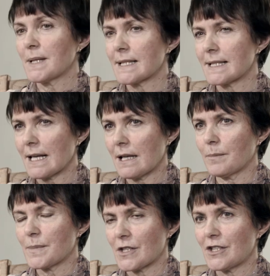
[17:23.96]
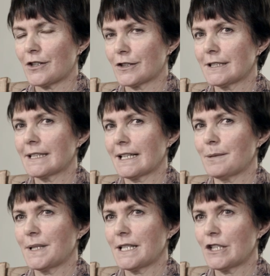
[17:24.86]
my scalp started to get a
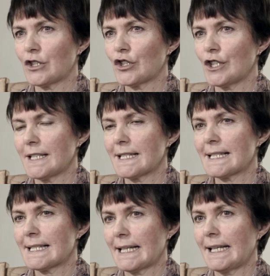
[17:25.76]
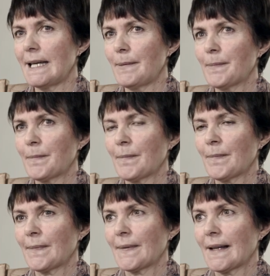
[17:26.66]
bit itchy and stingy.
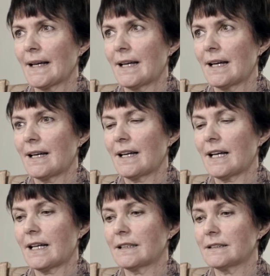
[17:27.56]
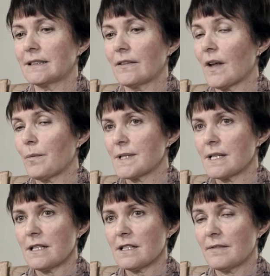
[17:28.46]
And that was
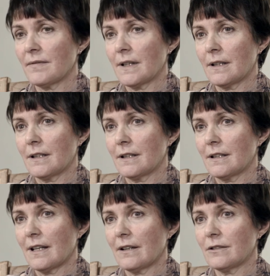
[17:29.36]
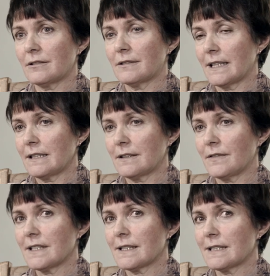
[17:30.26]
it. I thought, right,
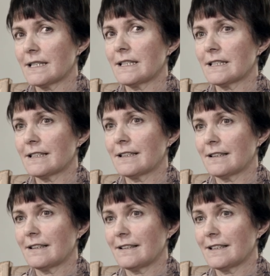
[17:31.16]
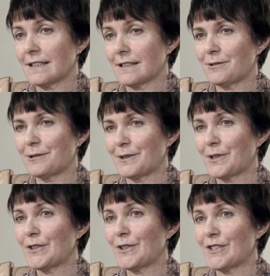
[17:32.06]
if this is it, this has gone
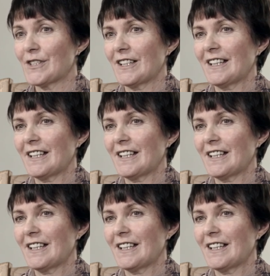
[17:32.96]
good.